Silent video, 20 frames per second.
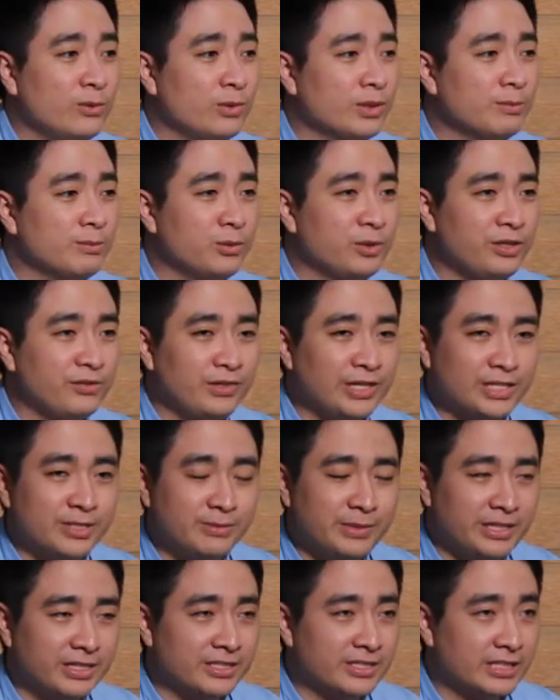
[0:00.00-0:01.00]
What motivates
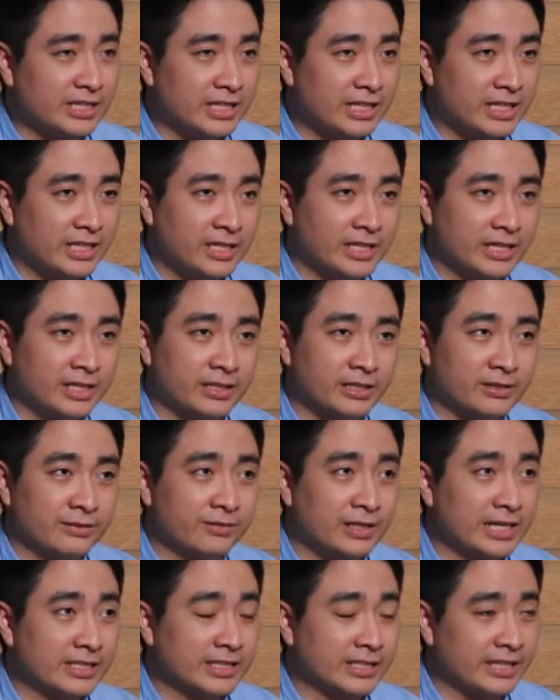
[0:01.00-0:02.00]
me is the
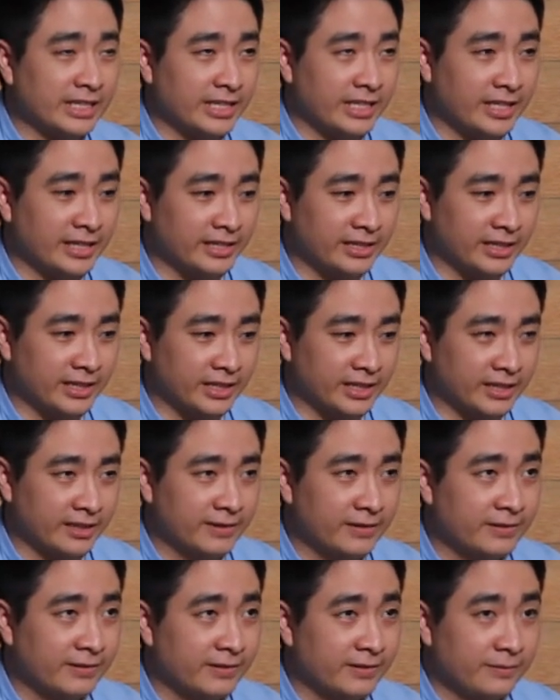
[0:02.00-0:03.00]
fact that I
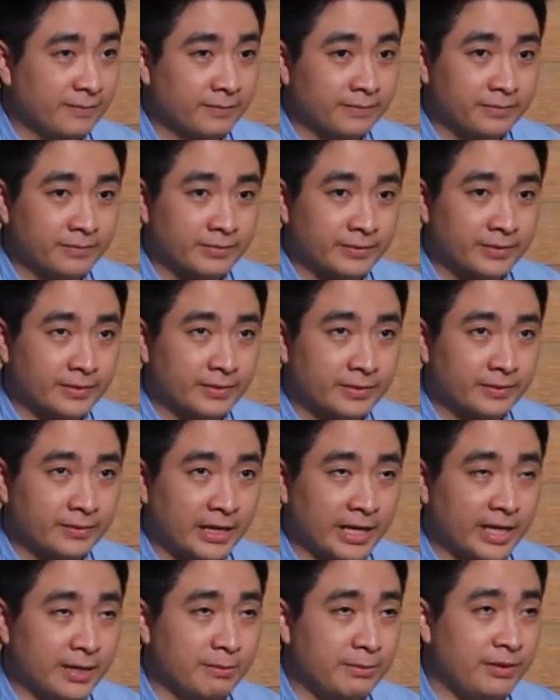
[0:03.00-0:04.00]

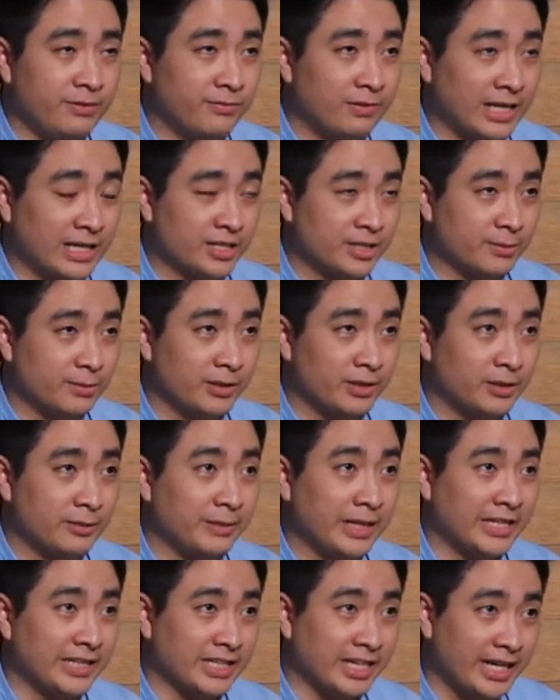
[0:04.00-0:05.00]
can be flexible in
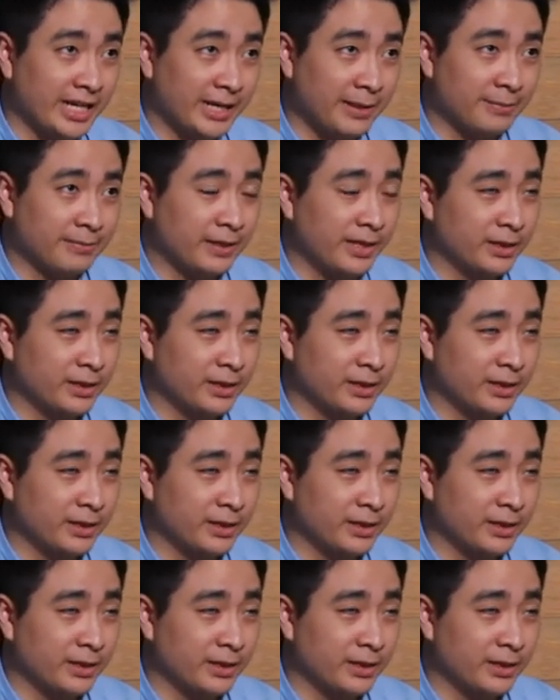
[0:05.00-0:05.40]
my time.